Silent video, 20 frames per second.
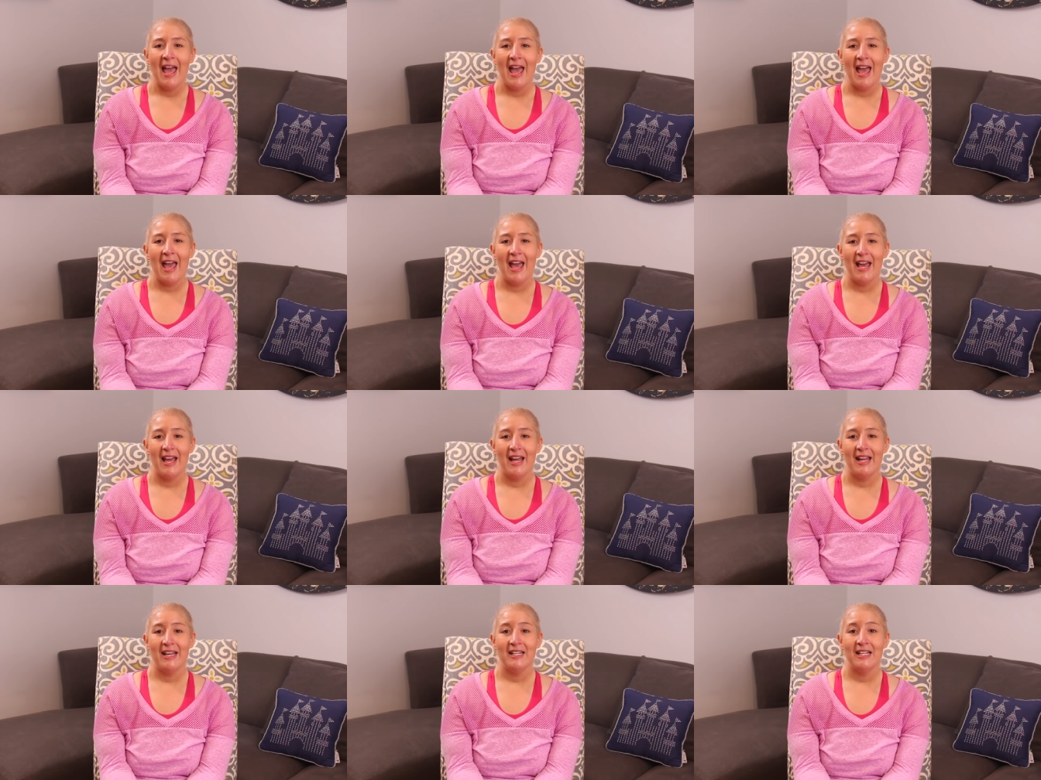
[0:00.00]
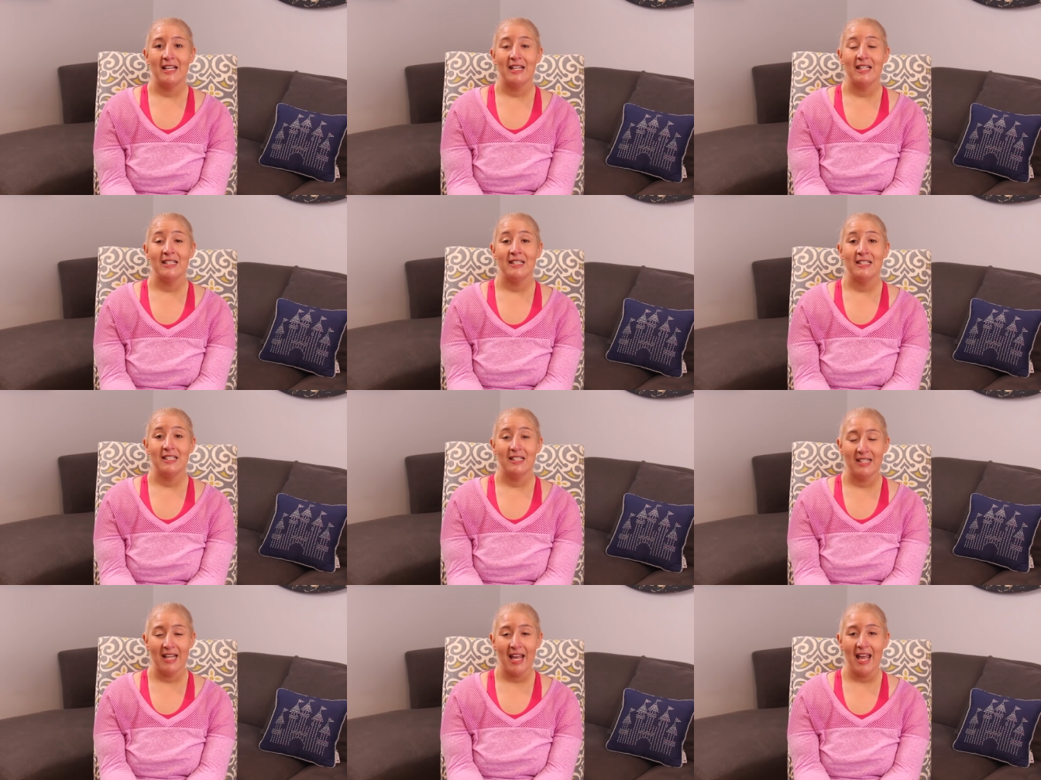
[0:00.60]
And
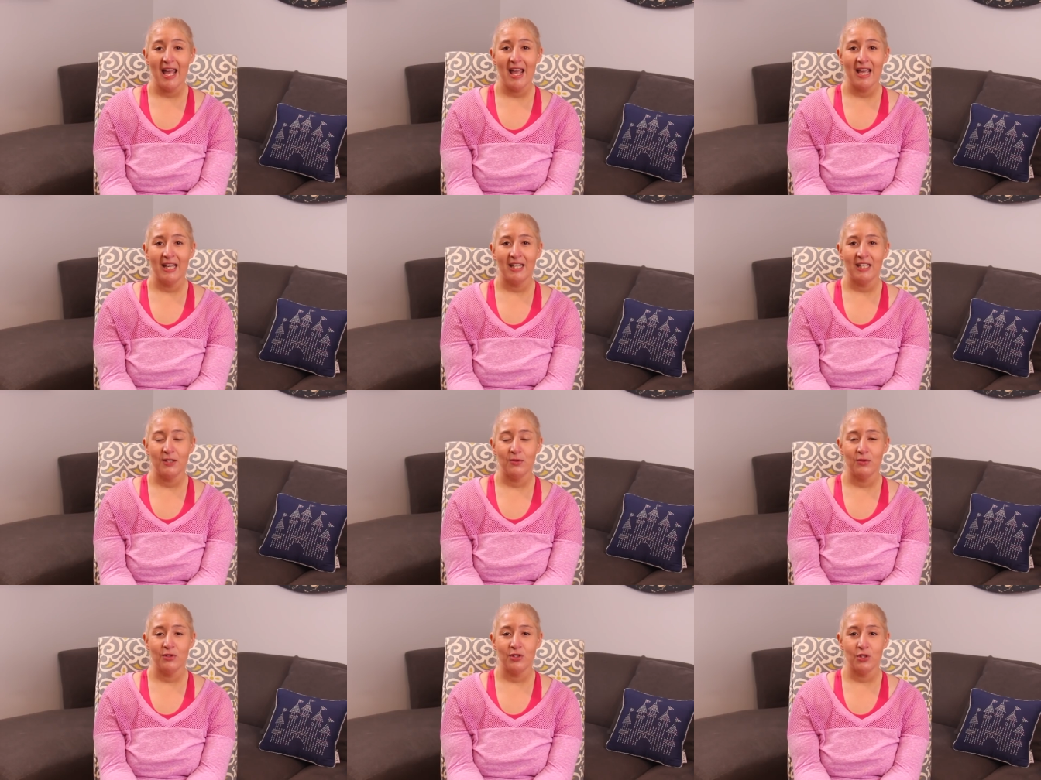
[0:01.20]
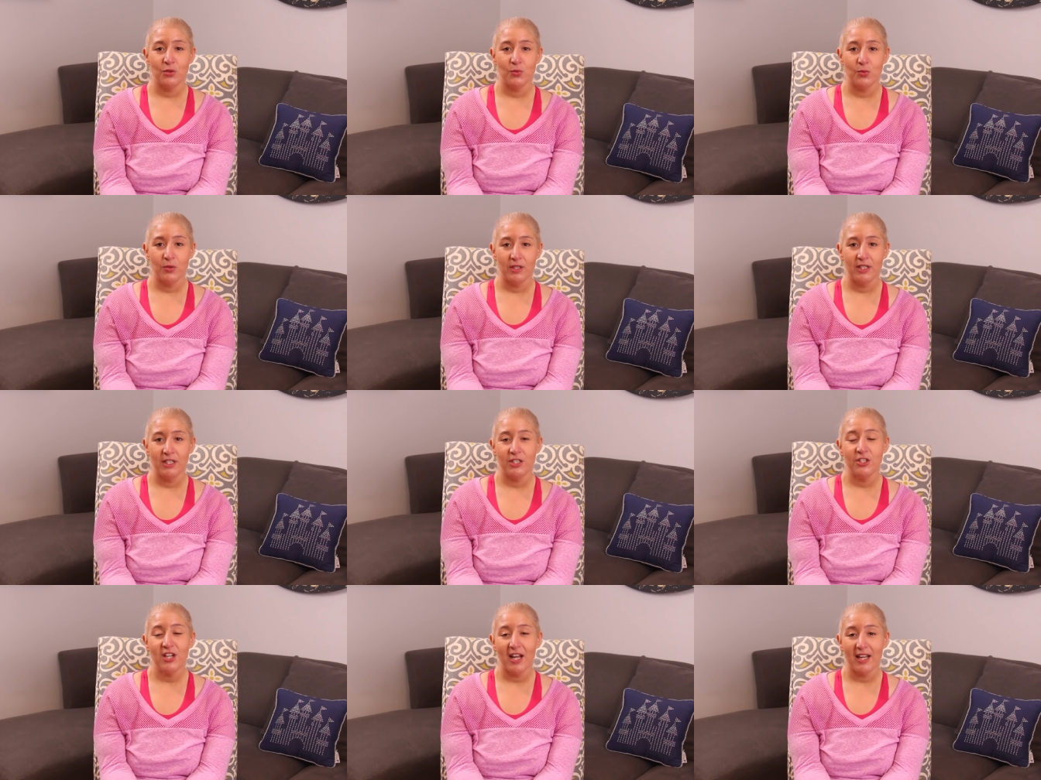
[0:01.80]
today, he was just
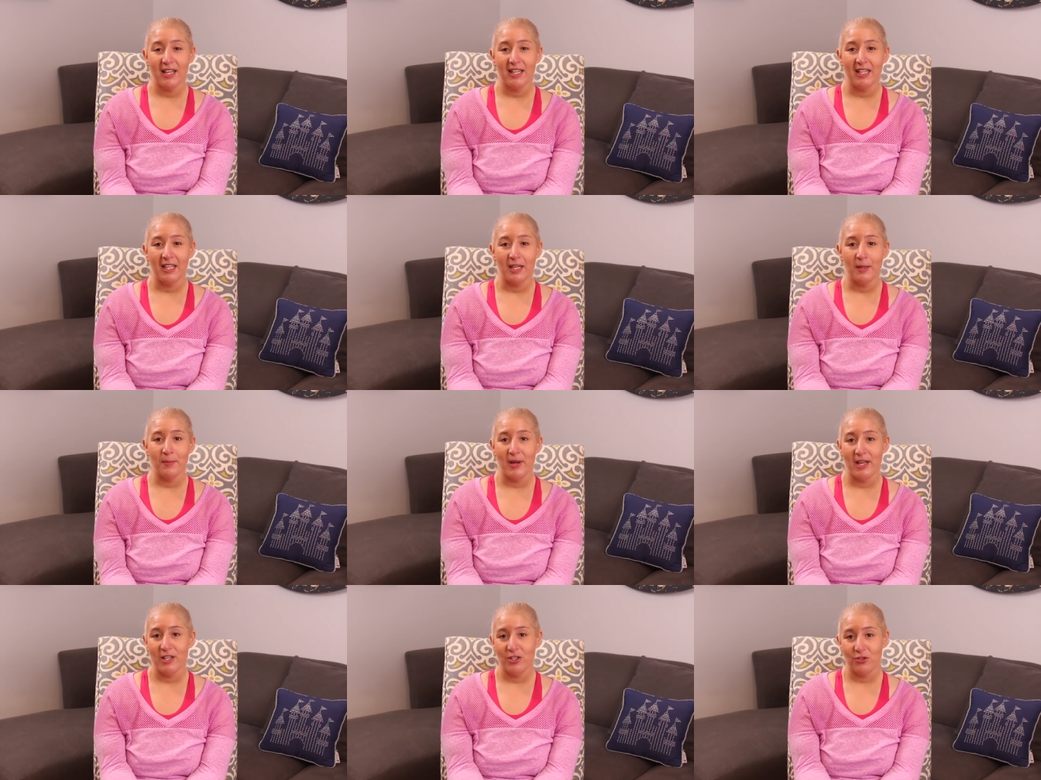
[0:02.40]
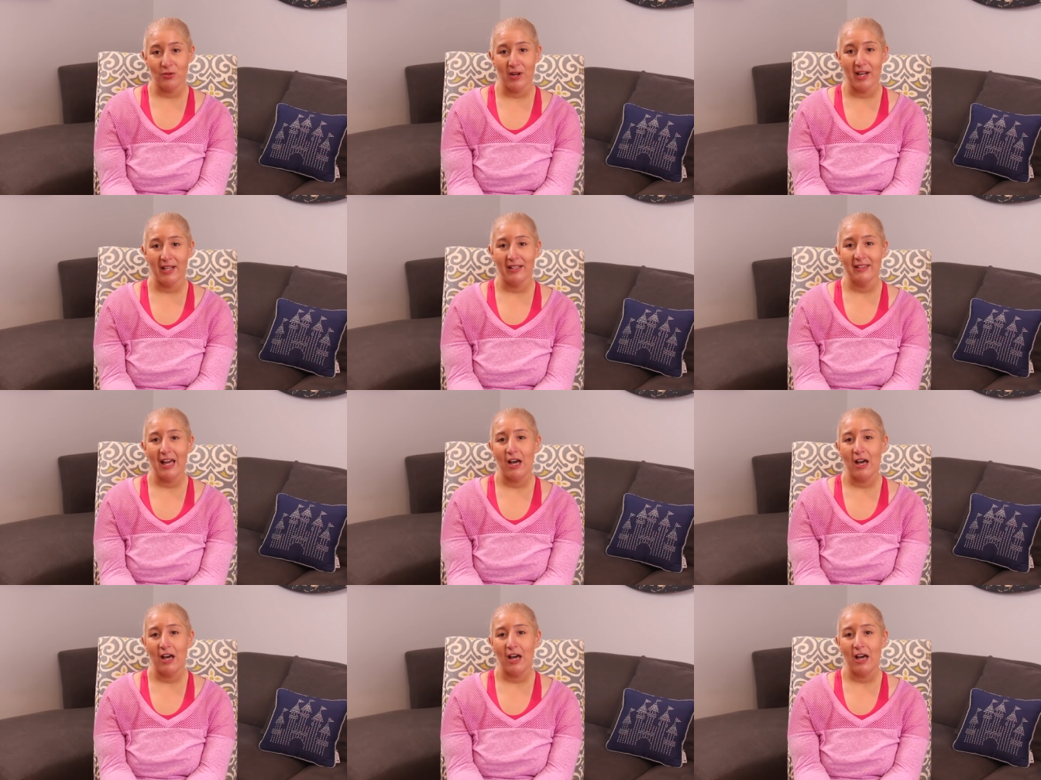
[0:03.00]
really checking my strength,